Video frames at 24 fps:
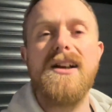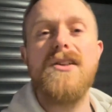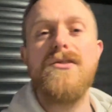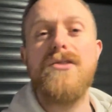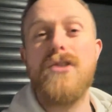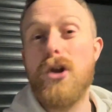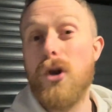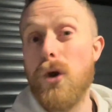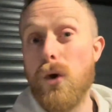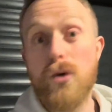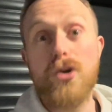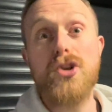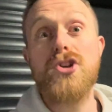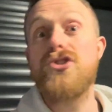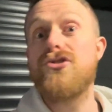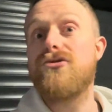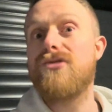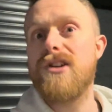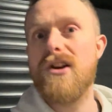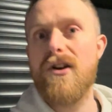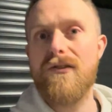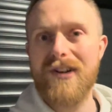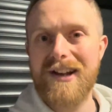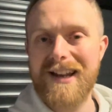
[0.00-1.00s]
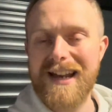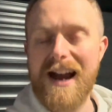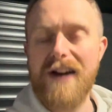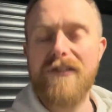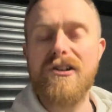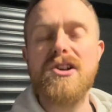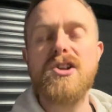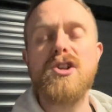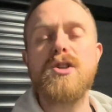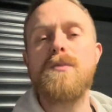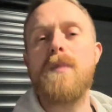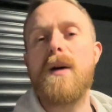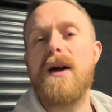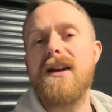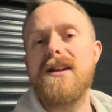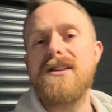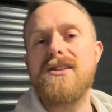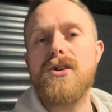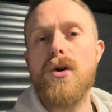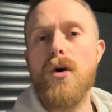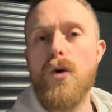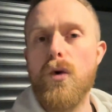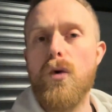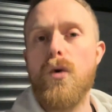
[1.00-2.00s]
the luxury of a garage
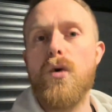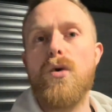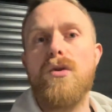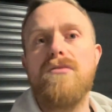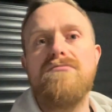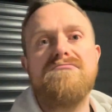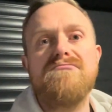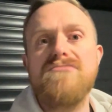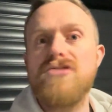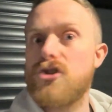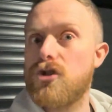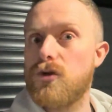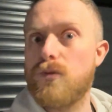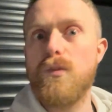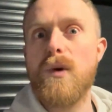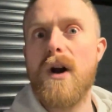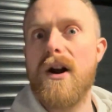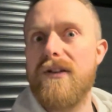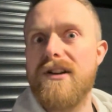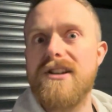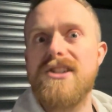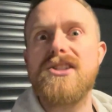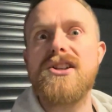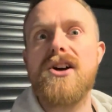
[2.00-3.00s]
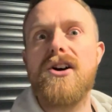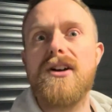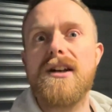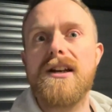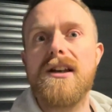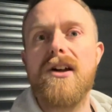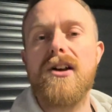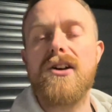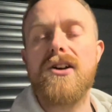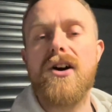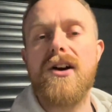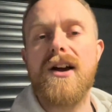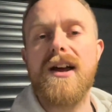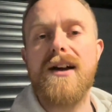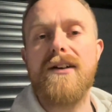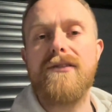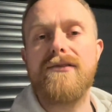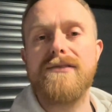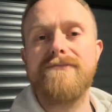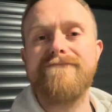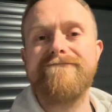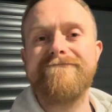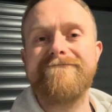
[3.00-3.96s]
space or somewhere inside like I have.